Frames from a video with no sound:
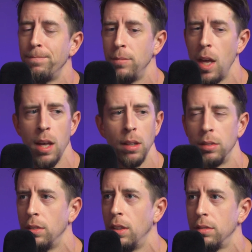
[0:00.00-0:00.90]
Yeah.
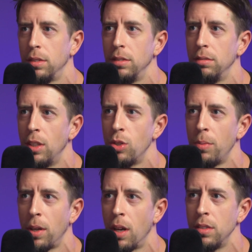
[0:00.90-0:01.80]
Enjoy
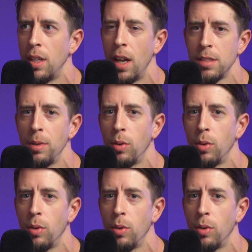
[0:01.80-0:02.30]
my content. Ask me